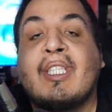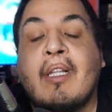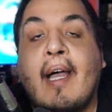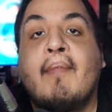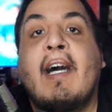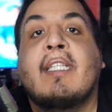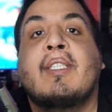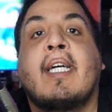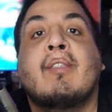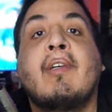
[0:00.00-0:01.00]
its
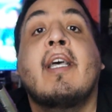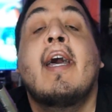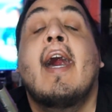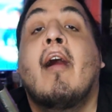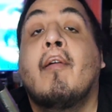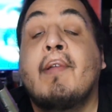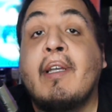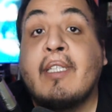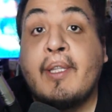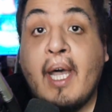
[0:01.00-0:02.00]
climax next week. However,
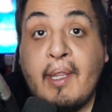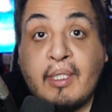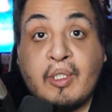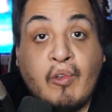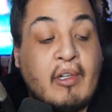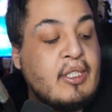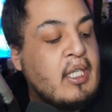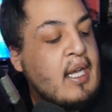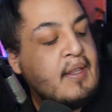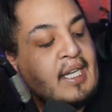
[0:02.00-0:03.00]
there's another
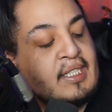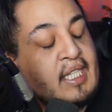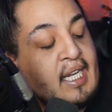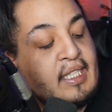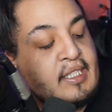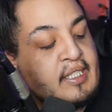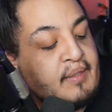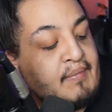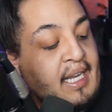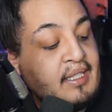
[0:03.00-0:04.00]
source that says
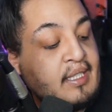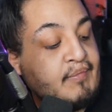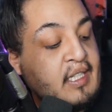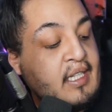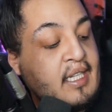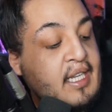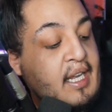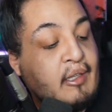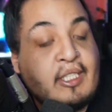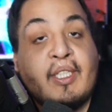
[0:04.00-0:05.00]
not something
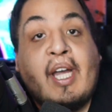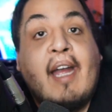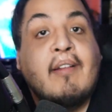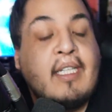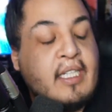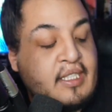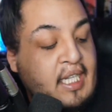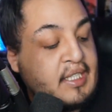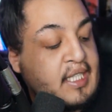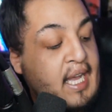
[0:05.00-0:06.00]
else entirely. It says